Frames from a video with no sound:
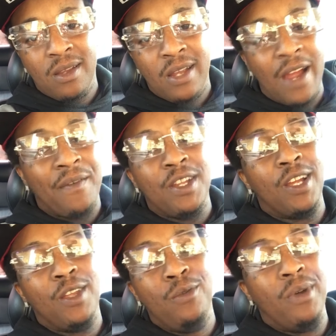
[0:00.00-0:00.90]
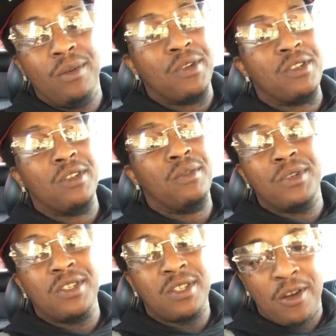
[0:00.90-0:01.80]
Every nigga you with was
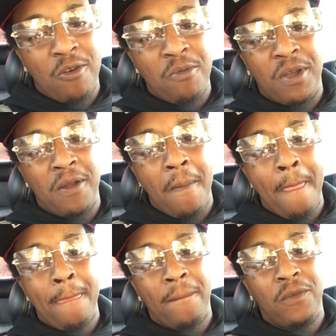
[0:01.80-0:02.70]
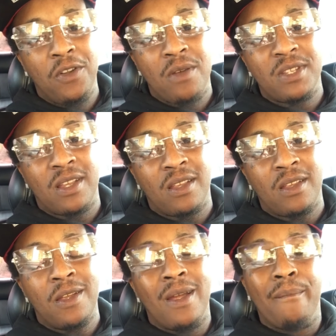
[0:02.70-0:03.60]
your soulmate. You know what I'm saying?
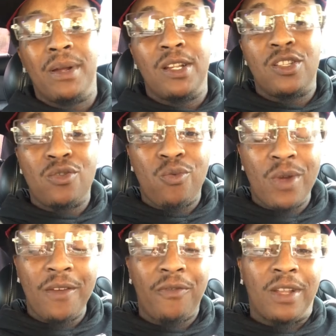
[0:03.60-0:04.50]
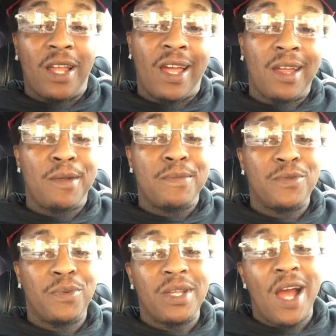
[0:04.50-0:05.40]
But twin flames,
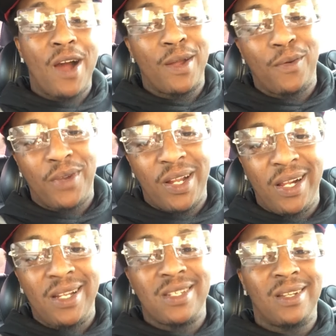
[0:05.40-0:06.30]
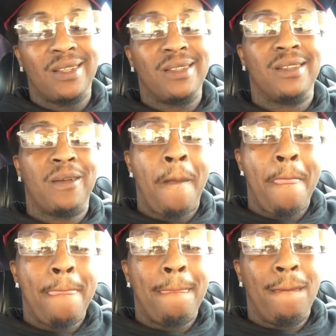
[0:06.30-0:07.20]
when y'all can read each other,
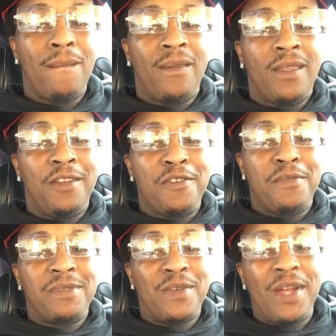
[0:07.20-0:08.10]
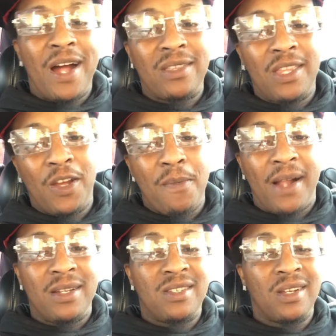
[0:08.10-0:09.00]
you know what I'm saying? When y'all think
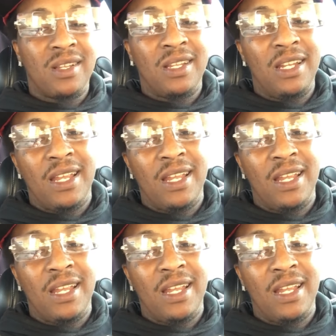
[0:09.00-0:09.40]
about each other, and